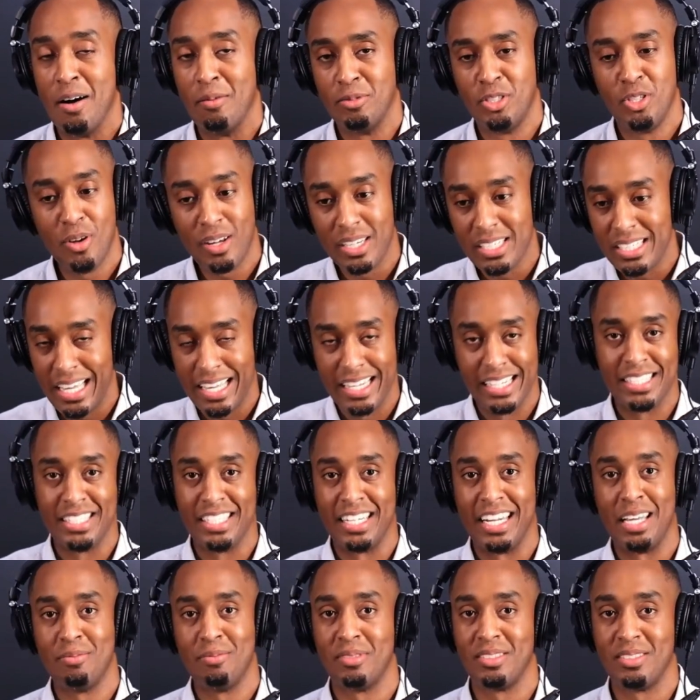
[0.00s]
Too excited
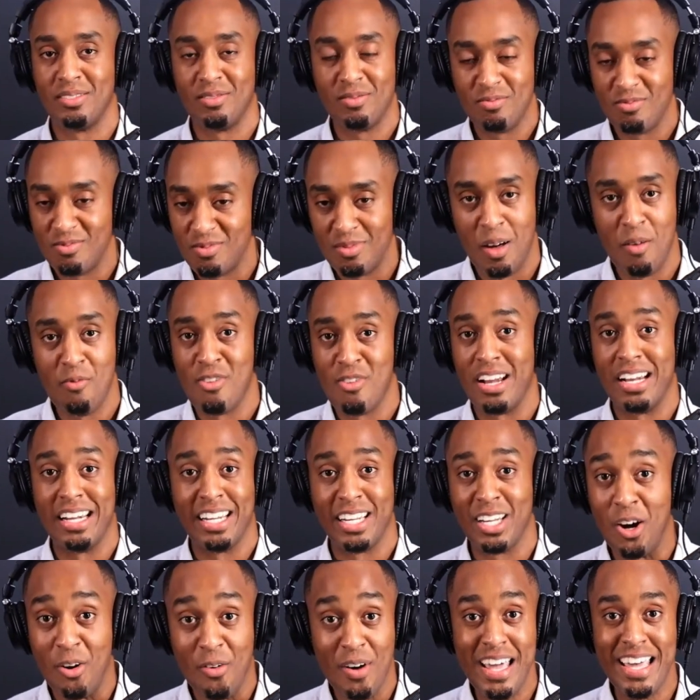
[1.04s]
today. I'm ready to
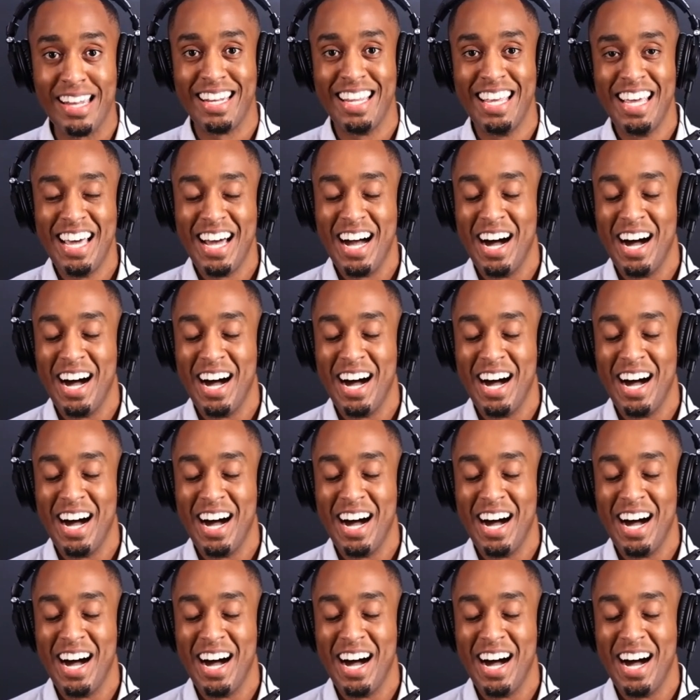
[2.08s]
go in.